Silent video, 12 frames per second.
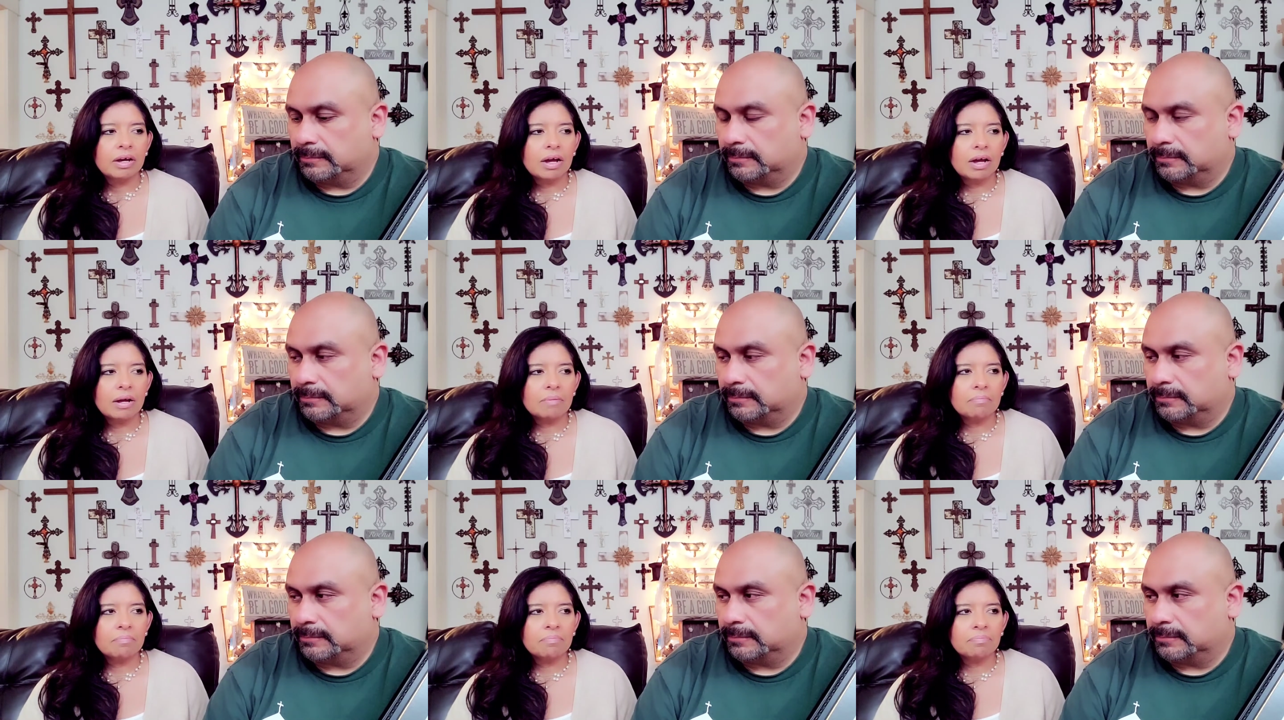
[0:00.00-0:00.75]

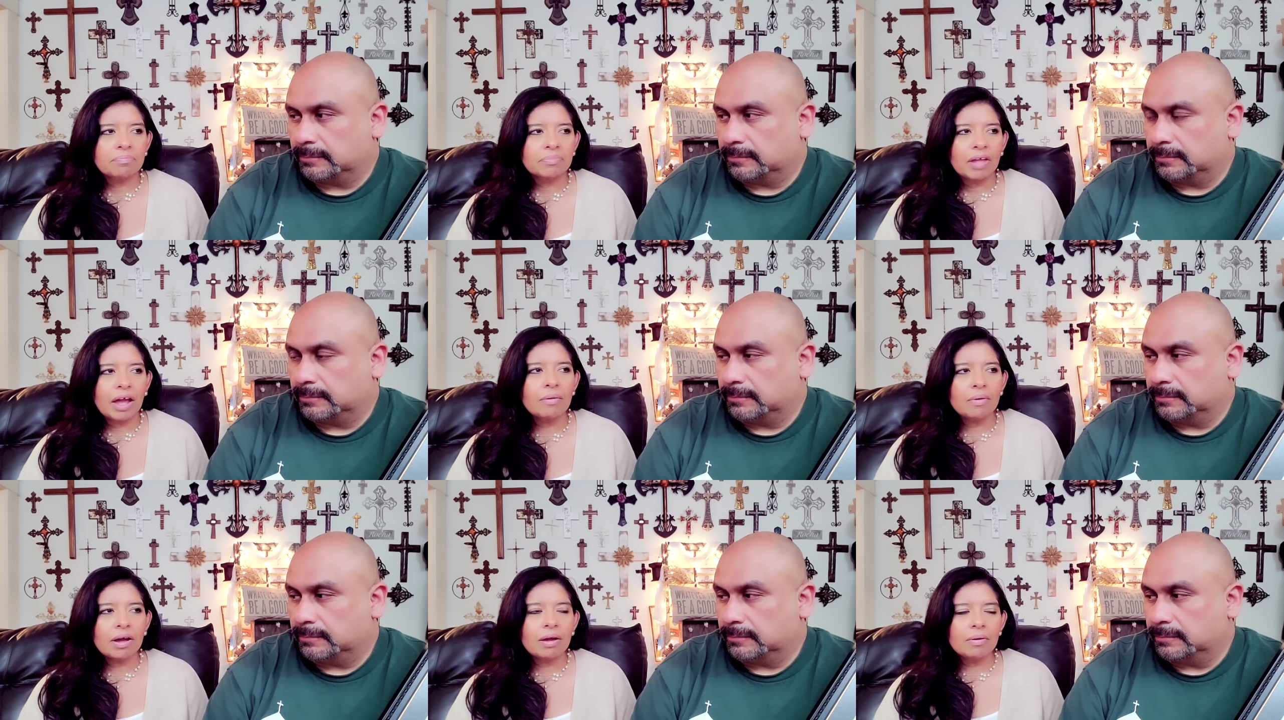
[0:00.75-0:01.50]
Speaker 1: Um, I,
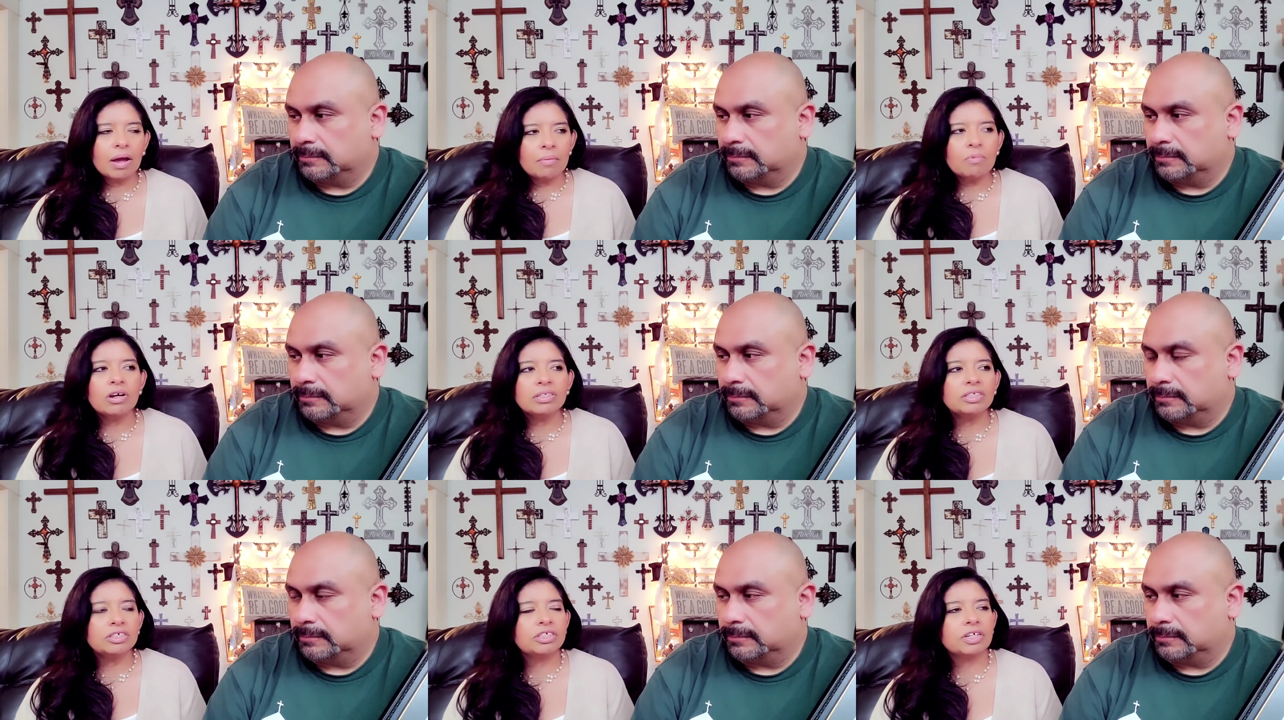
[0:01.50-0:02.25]
I, I
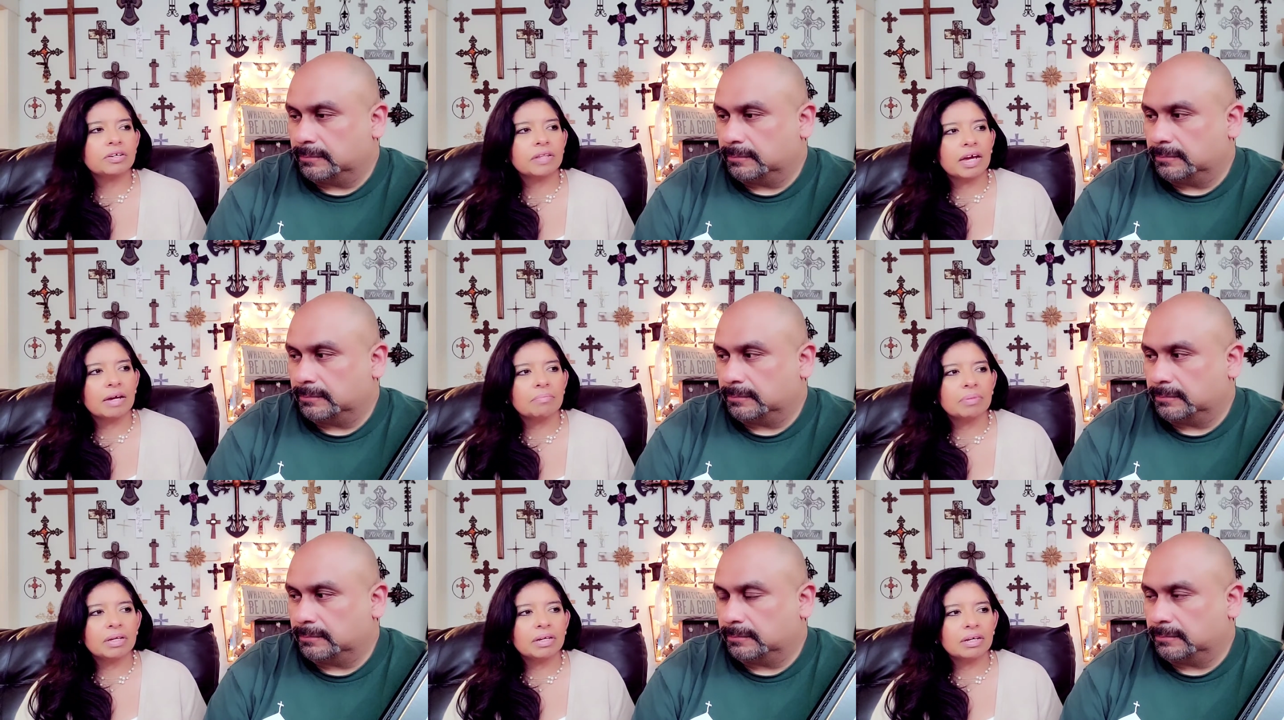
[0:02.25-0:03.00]
want to share
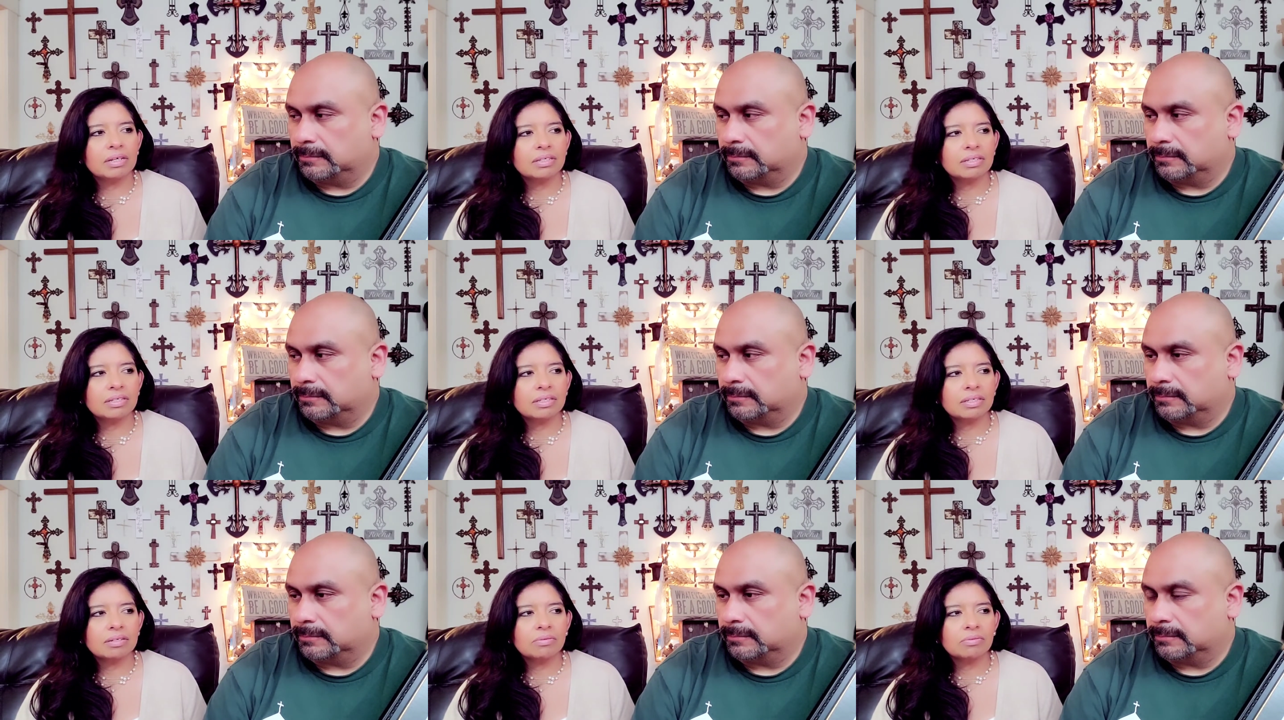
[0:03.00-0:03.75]
that
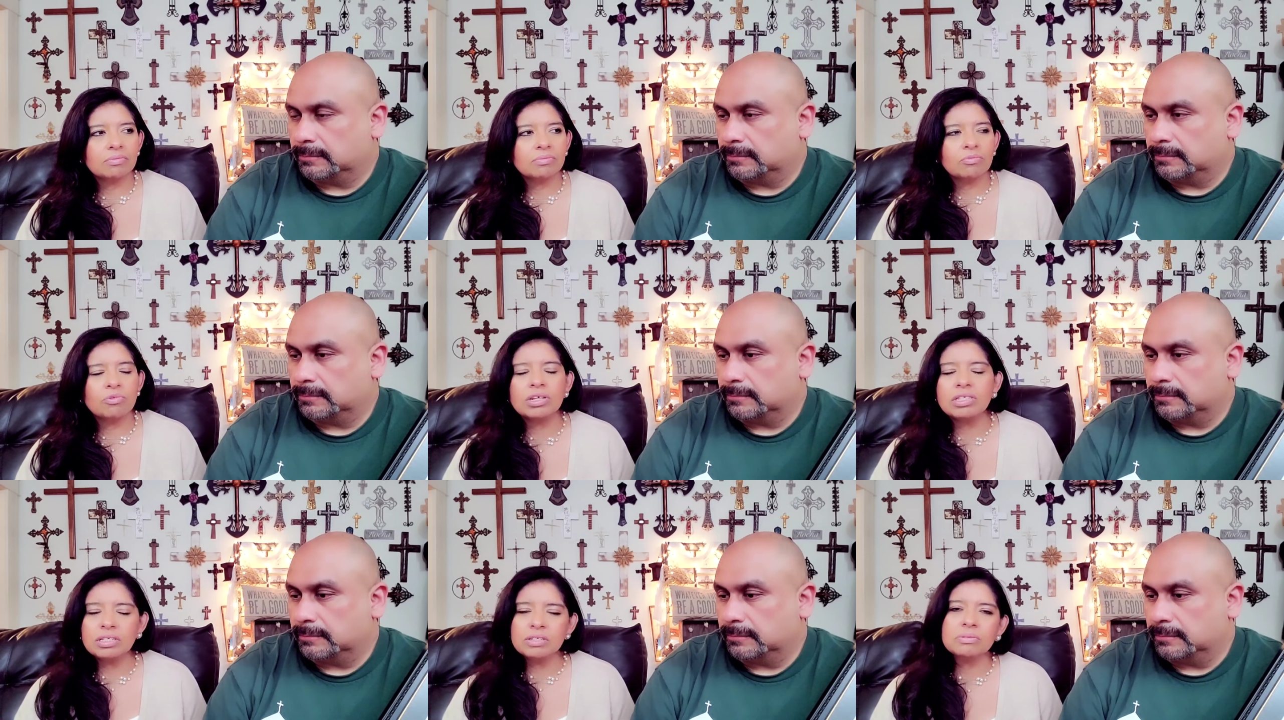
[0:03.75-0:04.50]
because
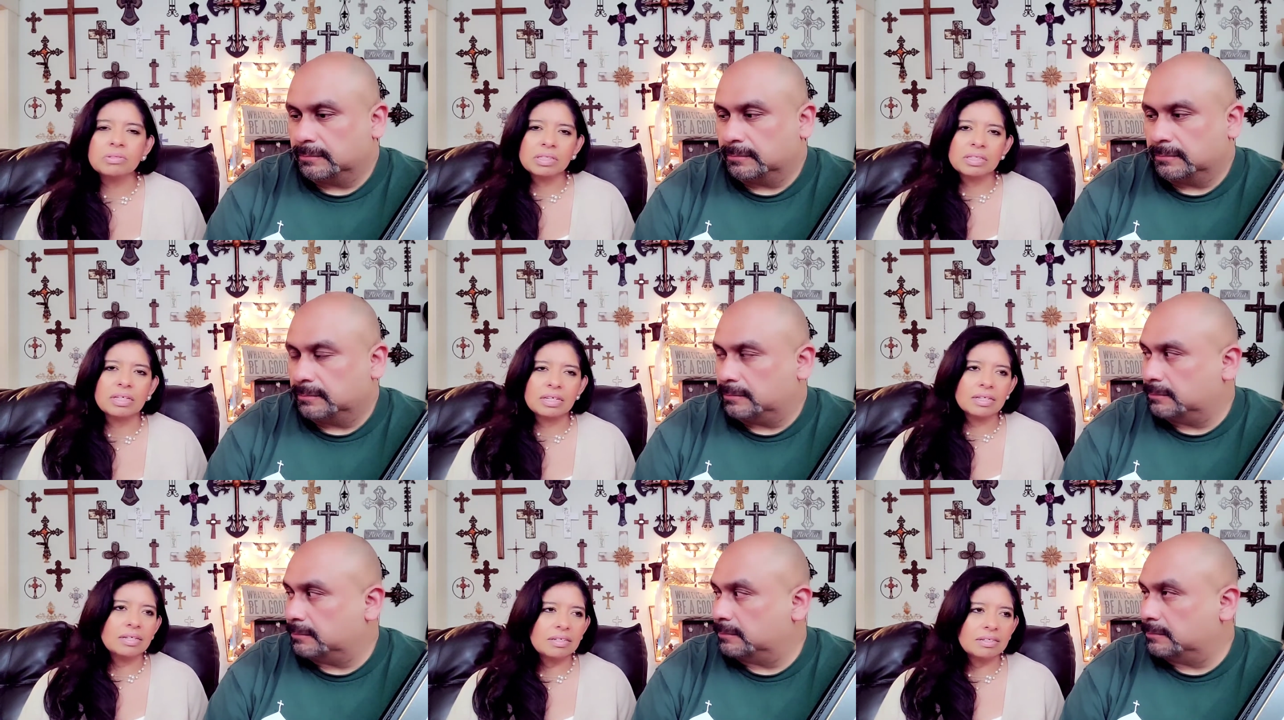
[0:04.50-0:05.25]
once you
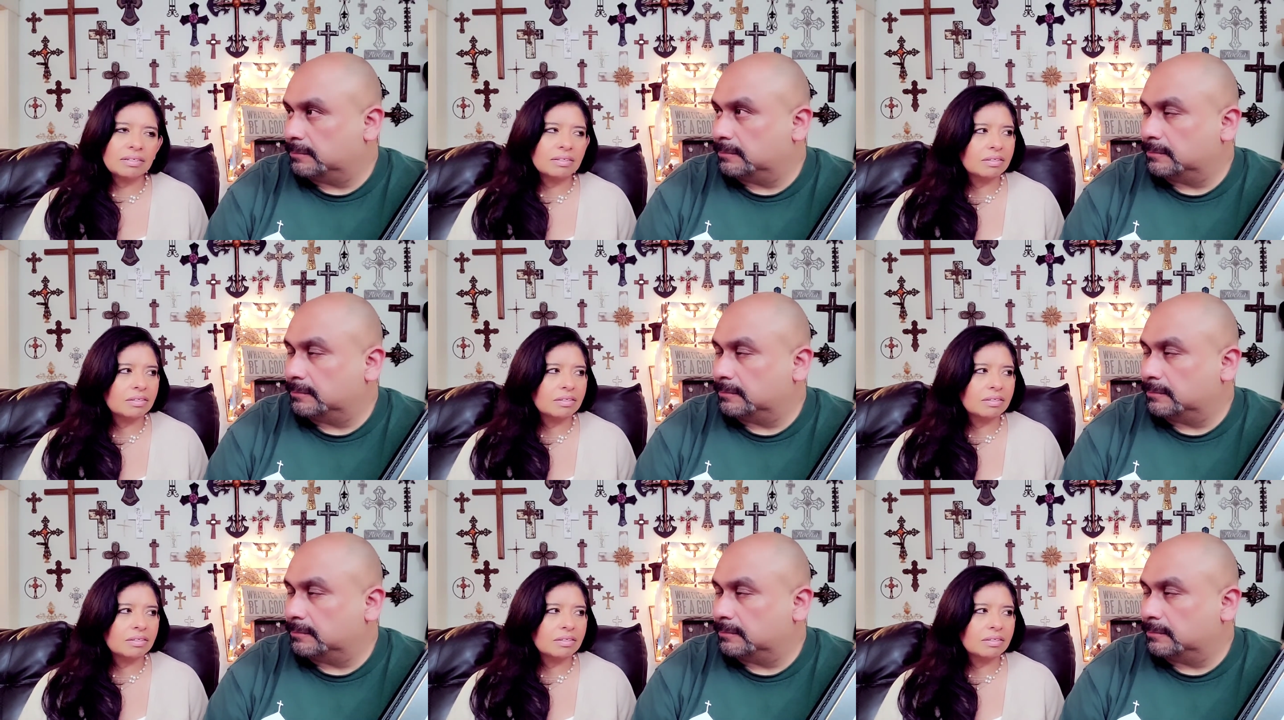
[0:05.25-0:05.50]
see it,